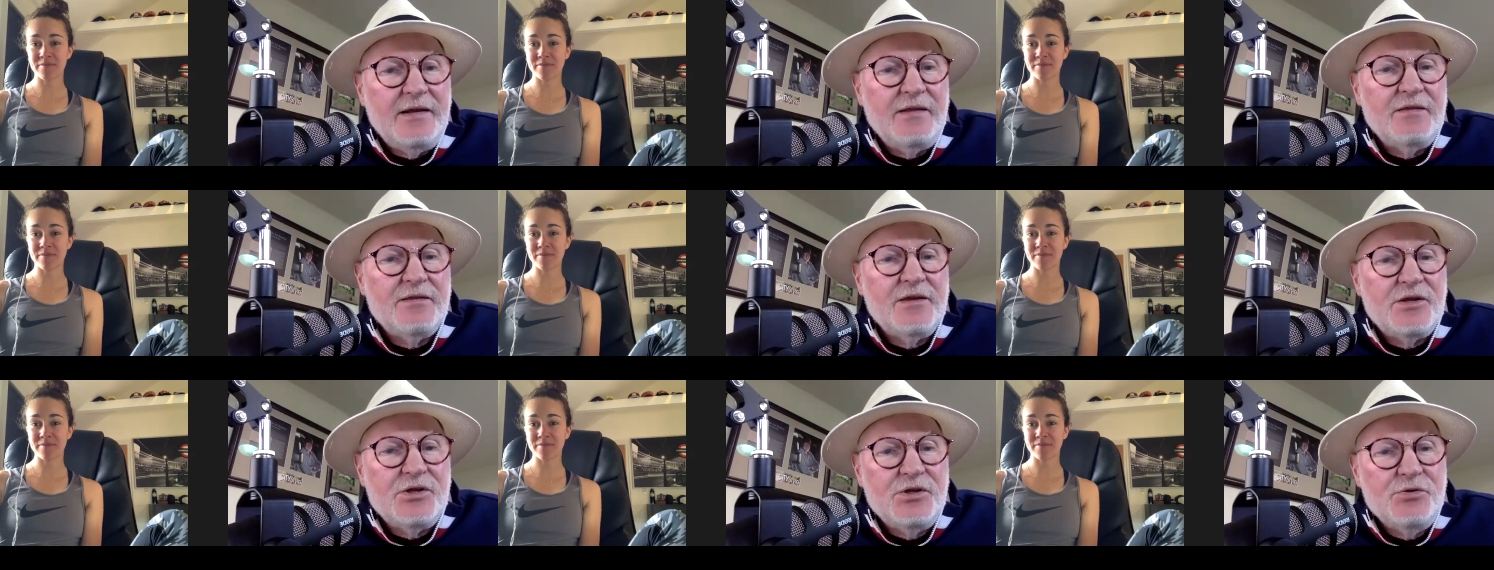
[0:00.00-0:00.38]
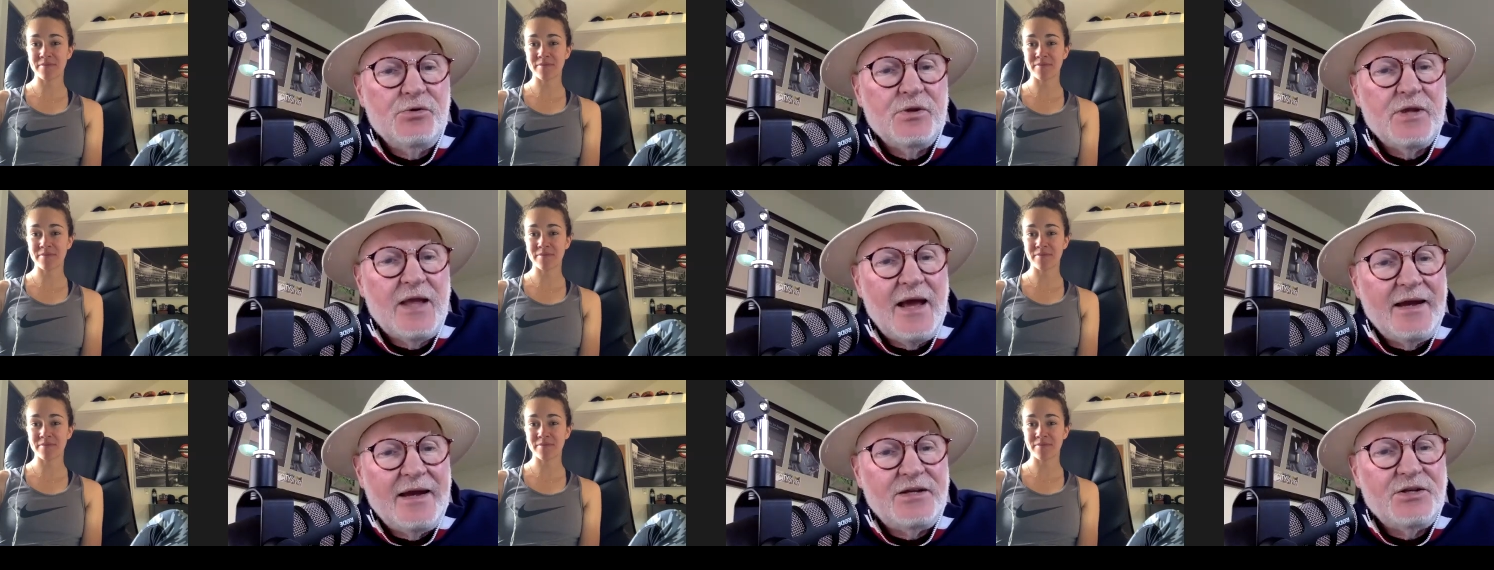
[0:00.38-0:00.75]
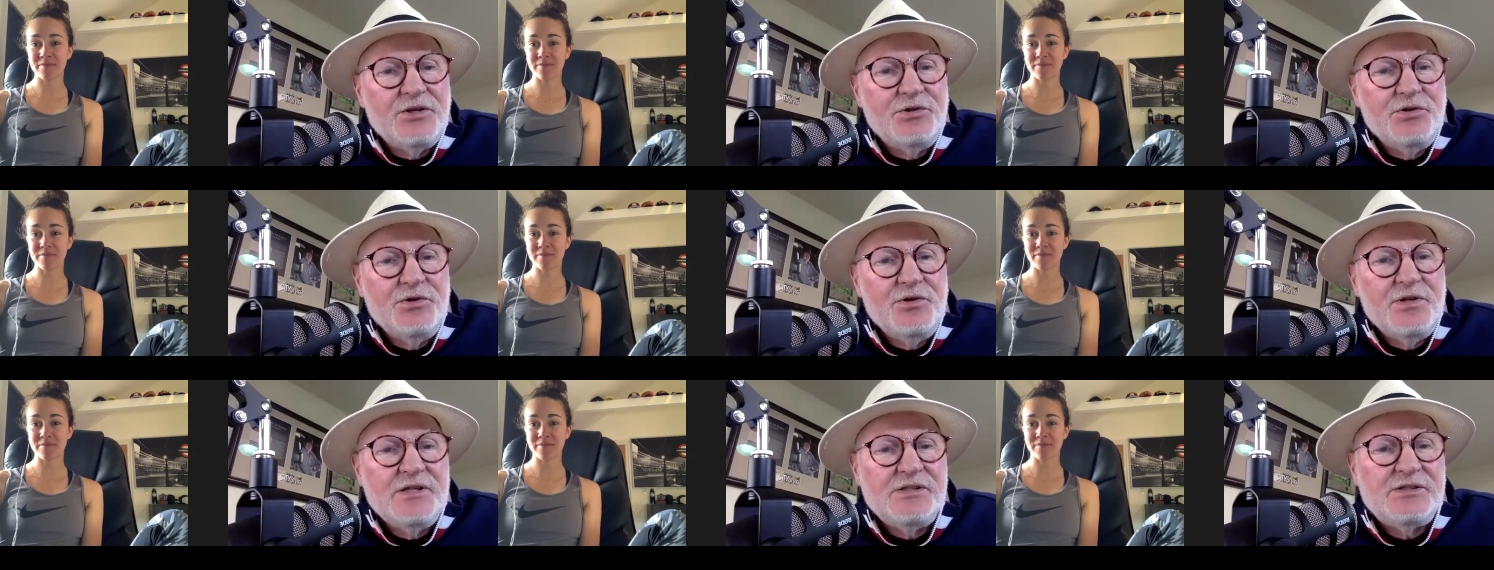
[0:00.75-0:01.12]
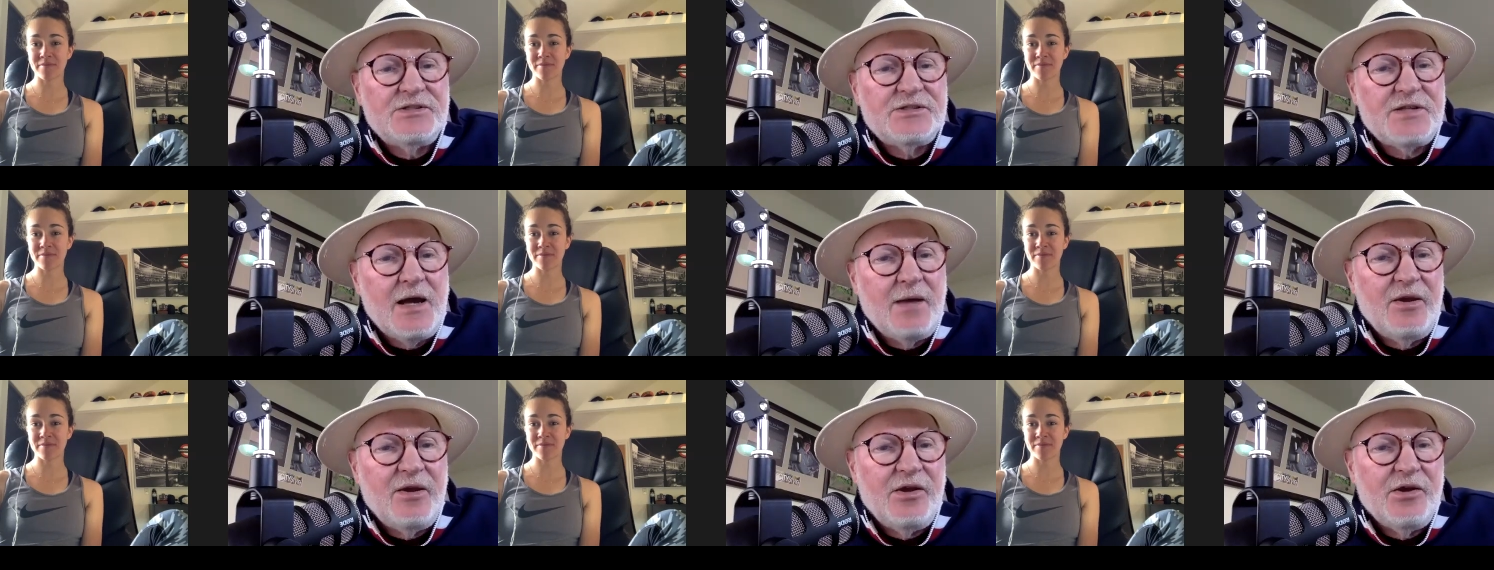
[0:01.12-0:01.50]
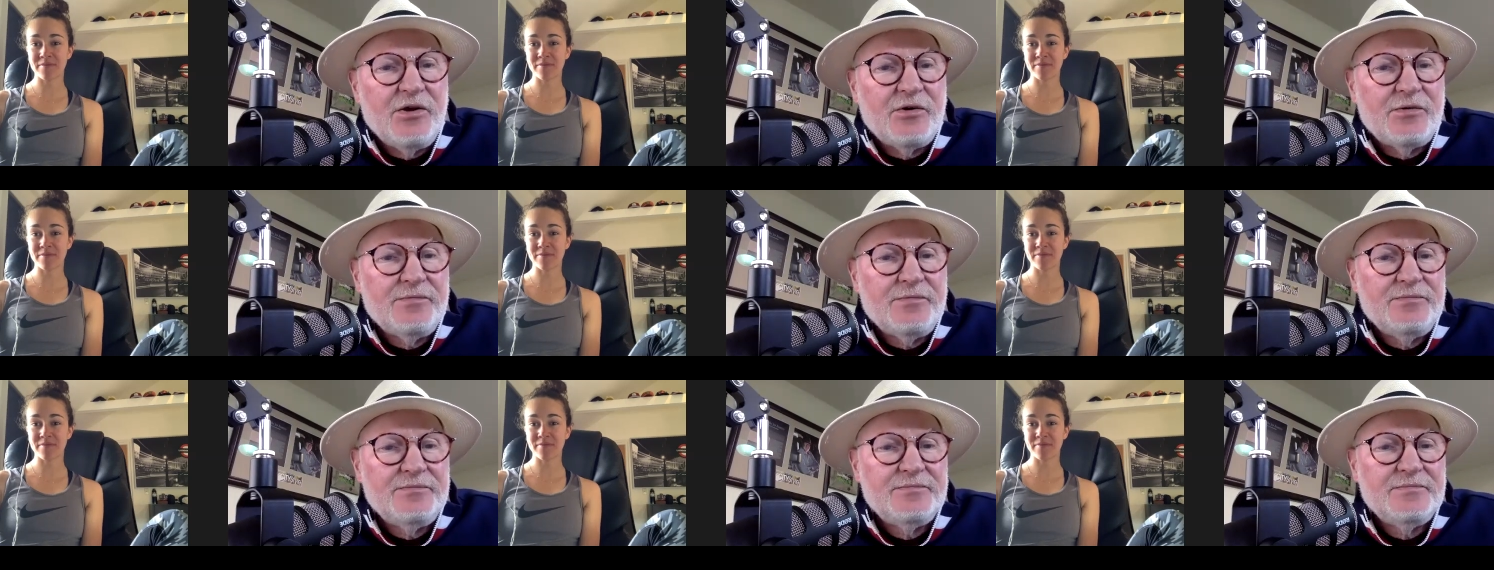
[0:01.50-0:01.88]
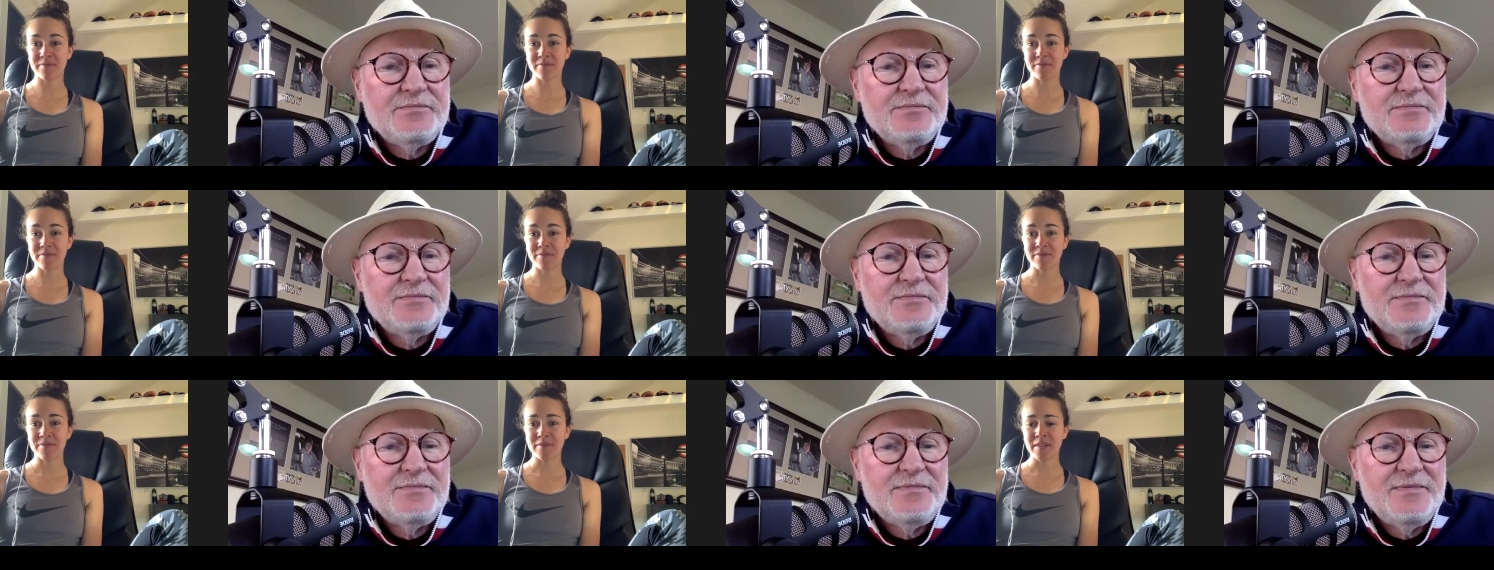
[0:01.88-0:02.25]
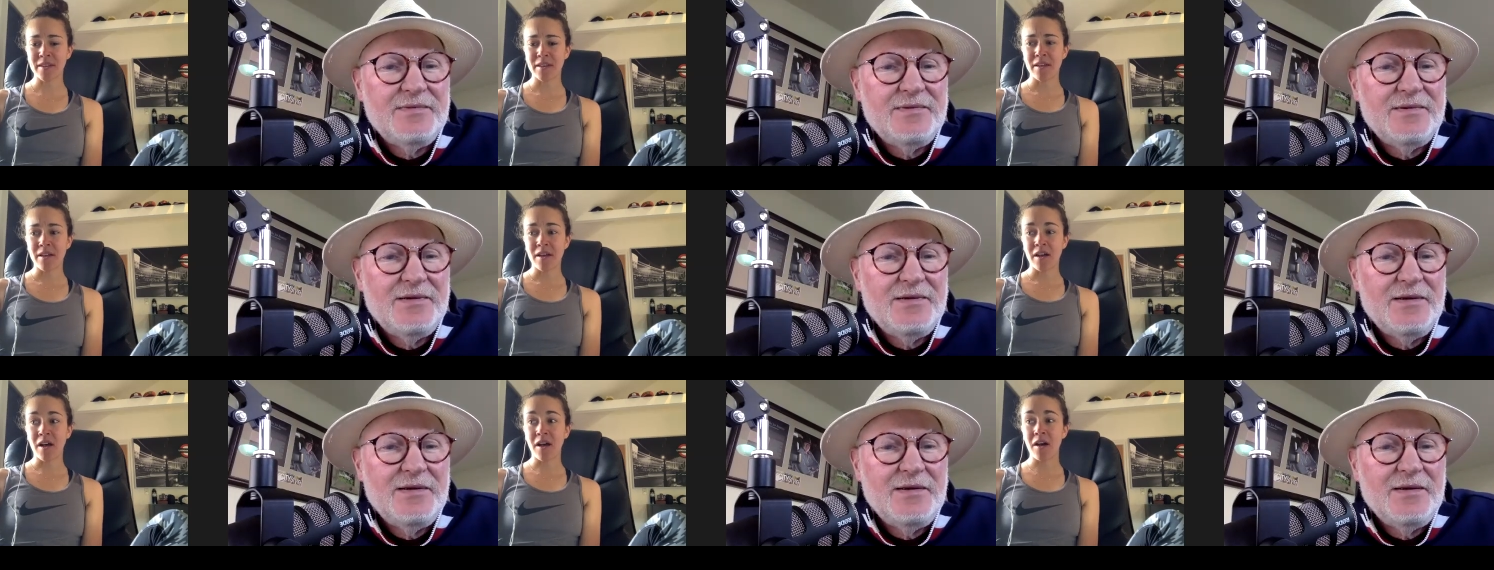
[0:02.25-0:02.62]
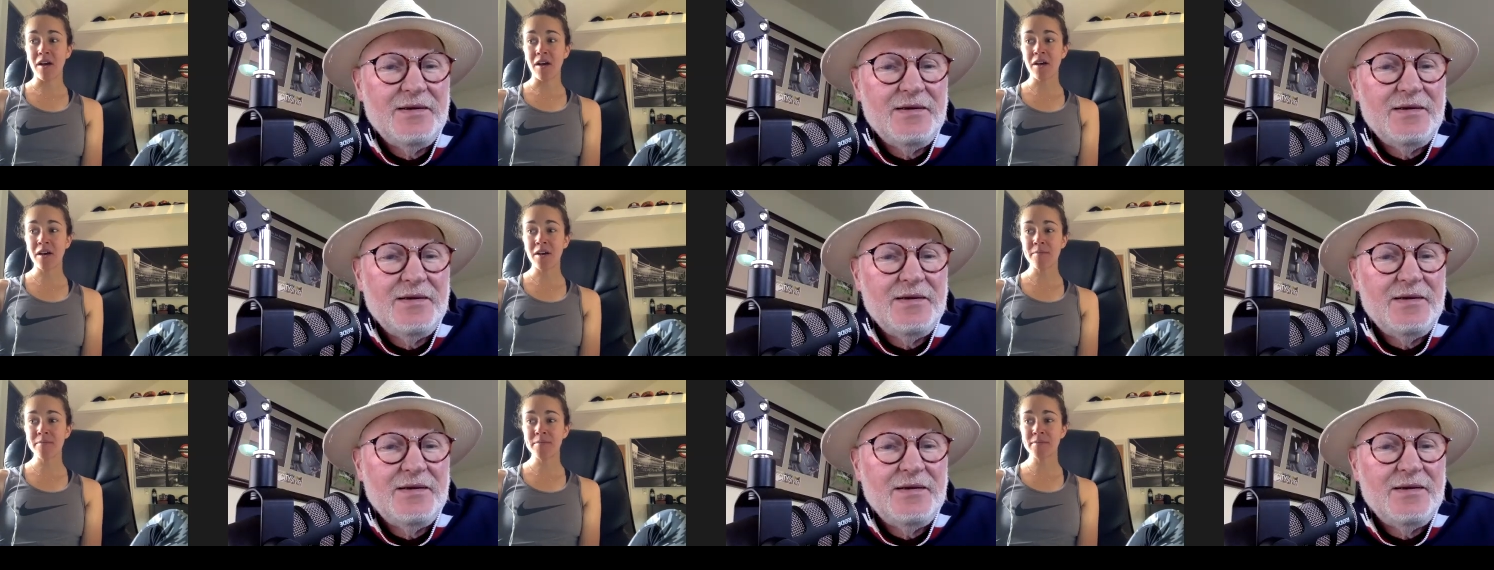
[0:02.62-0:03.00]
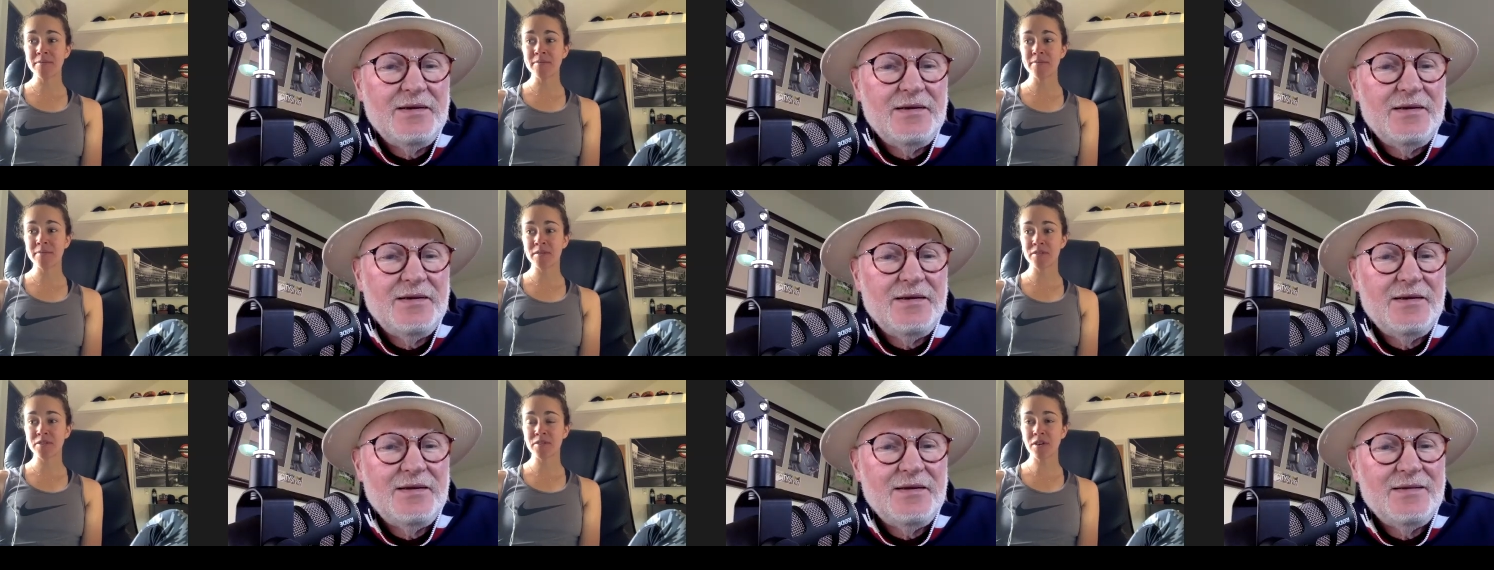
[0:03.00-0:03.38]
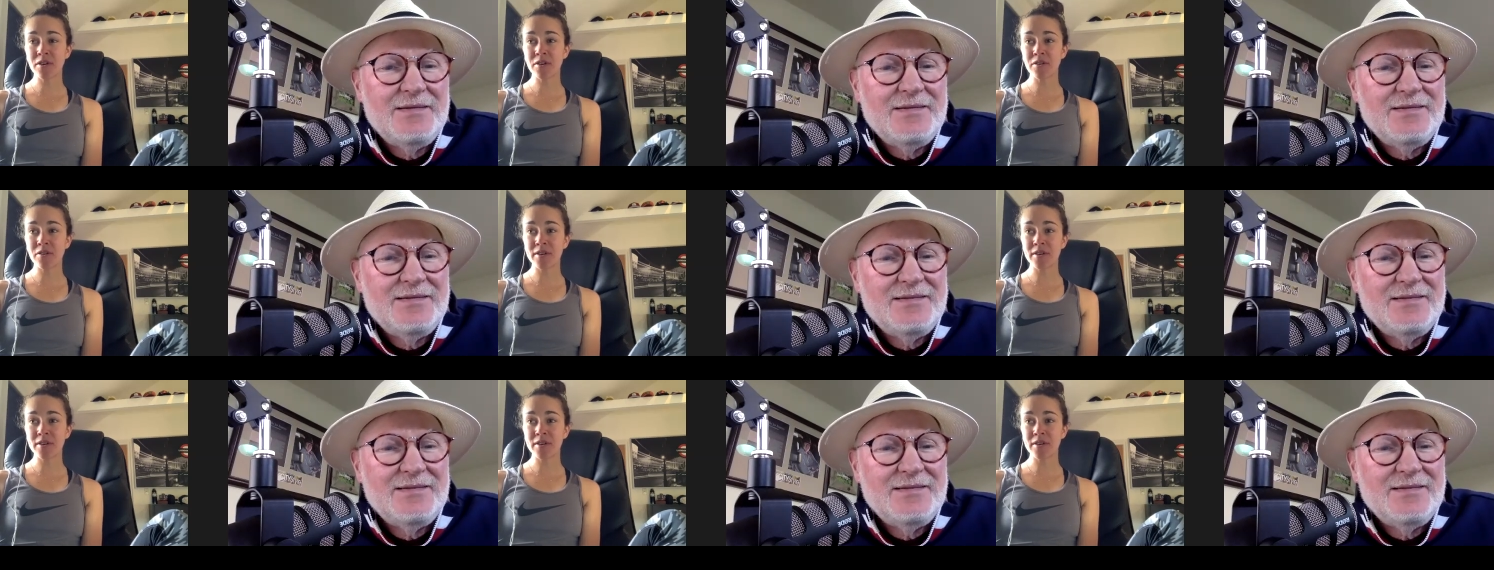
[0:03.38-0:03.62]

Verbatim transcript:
Speaker 1: that you like to do this time of year
Speaker 2: um so